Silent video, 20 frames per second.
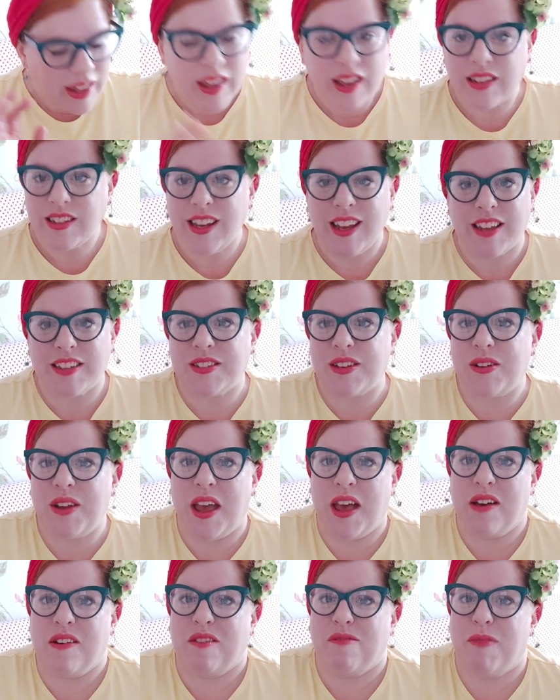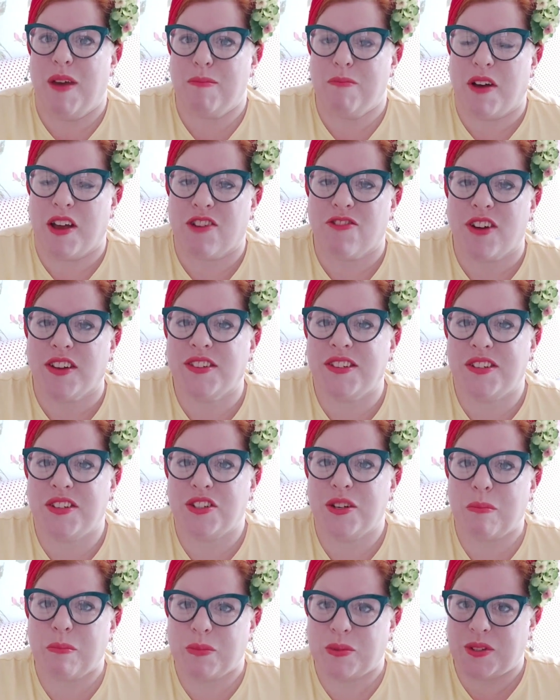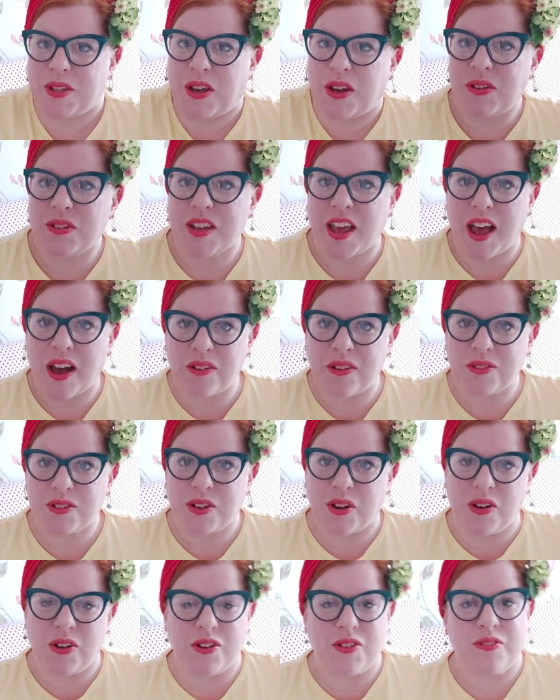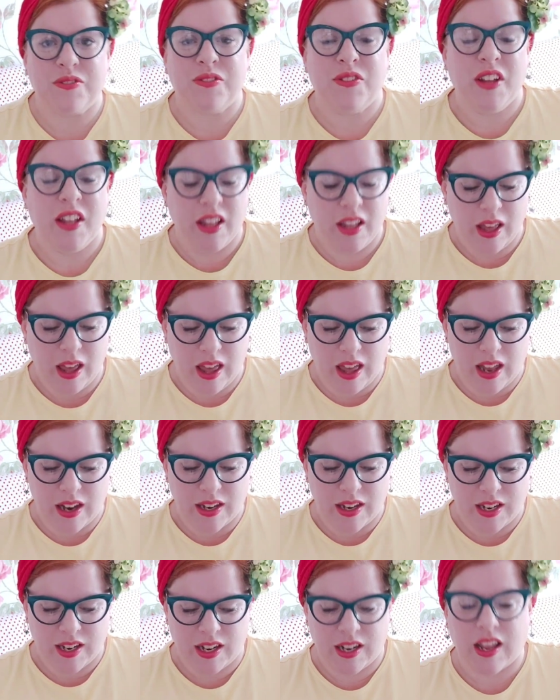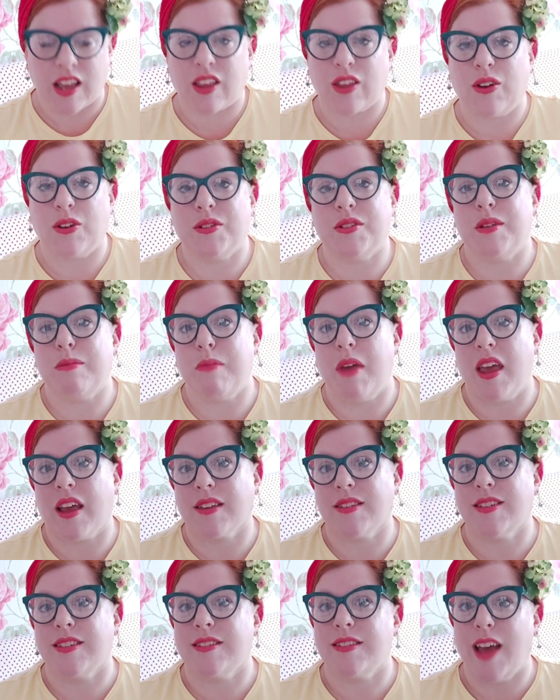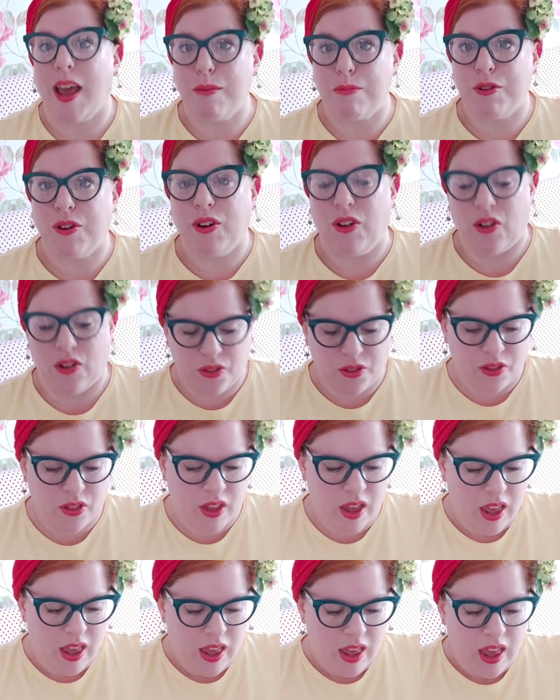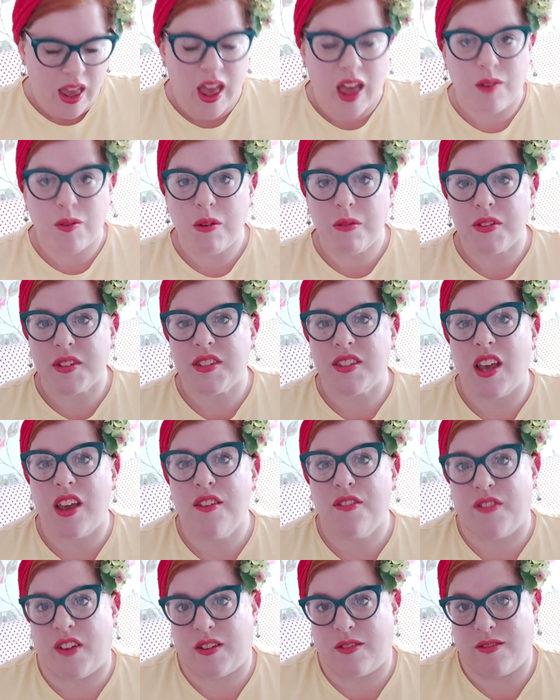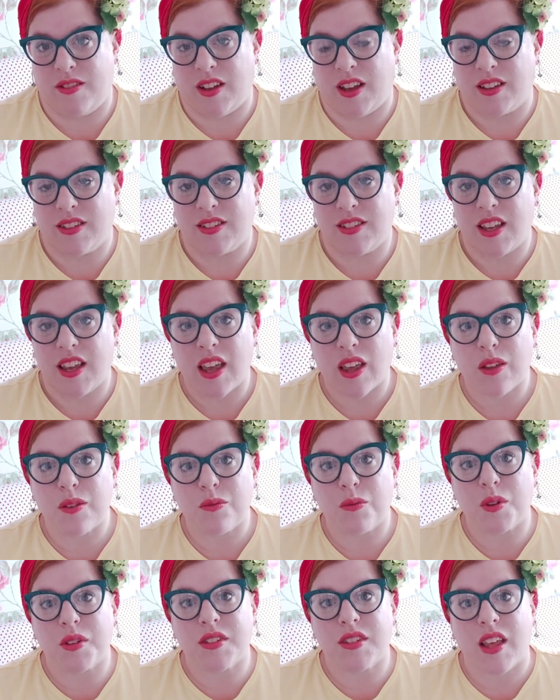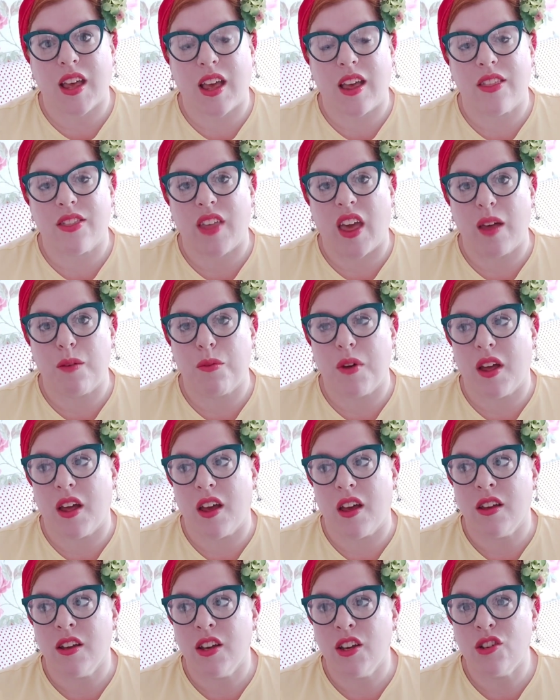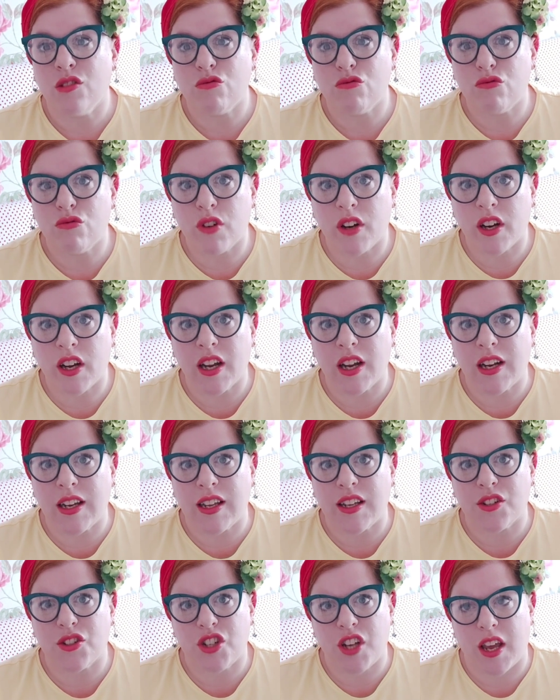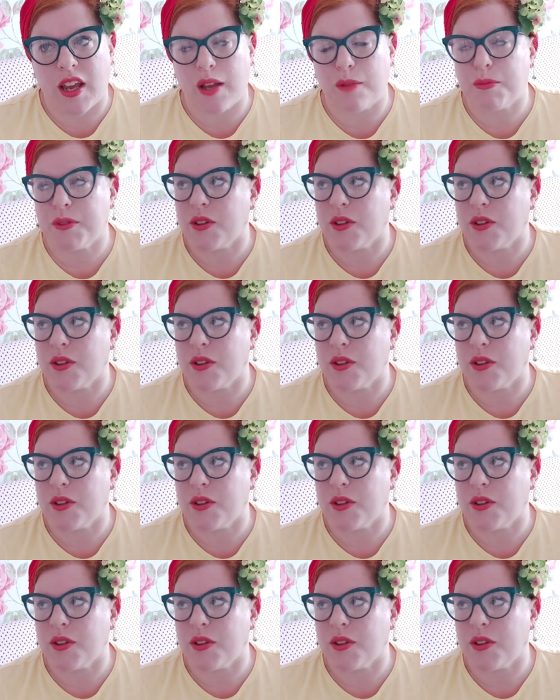And yeah, so now I've made my Cressida jumpsuit out of a linen and cotton mix tablecloth. And what was so fantastic was that they were really cheap.